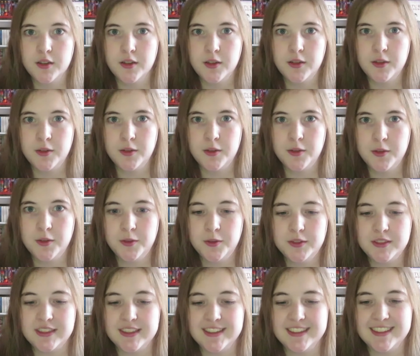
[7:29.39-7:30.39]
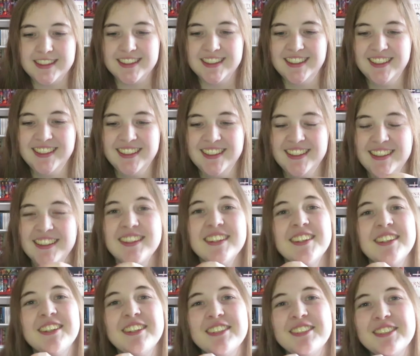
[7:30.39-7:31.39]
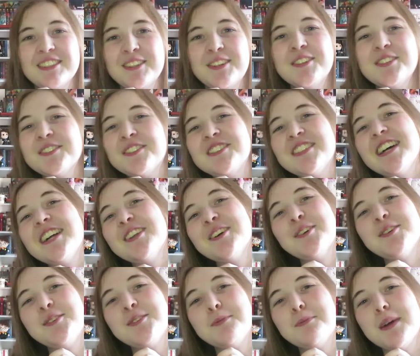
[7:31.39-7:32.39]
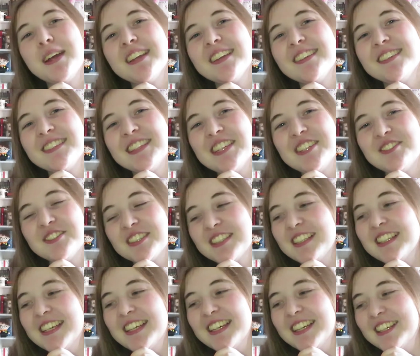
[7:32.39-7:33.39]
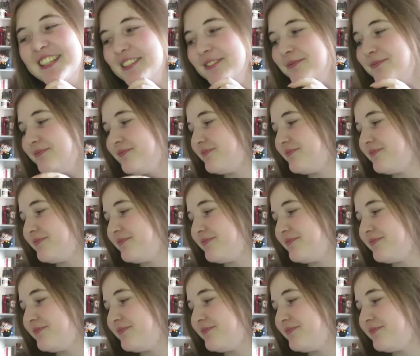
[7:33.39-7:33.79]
Oh dear. Lord of Shadows by Cassandra Clare.